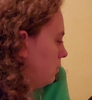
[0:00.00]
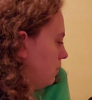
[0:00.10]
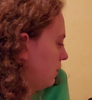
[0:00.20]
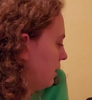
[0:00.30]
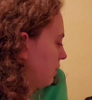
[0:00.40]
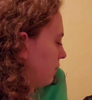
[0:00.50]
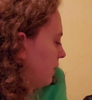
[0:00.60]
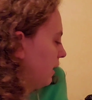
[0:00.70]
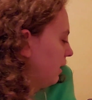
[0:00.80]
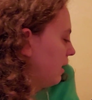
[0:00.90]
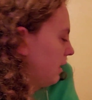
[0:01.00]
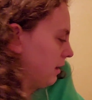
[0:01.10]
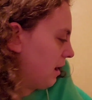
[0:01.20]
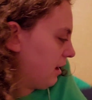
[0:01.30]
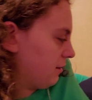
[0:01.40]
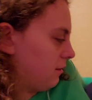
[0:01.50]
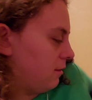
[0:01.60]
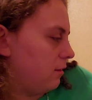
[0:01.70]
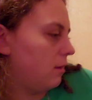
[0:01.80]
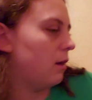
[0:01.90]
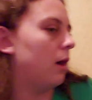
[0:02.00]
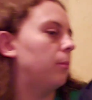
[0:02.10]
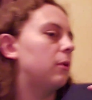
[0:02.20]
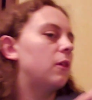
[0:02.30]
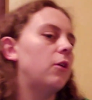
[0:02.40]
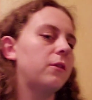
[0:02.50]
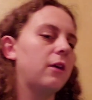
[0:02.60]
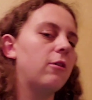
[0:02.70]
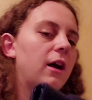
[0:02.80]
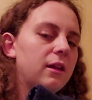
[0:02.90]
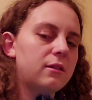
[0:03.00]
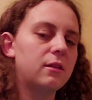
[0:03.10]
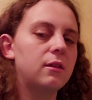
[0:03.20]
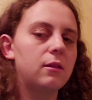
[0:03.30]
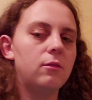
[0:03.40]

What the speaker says: The next thing I got, clothing-wise,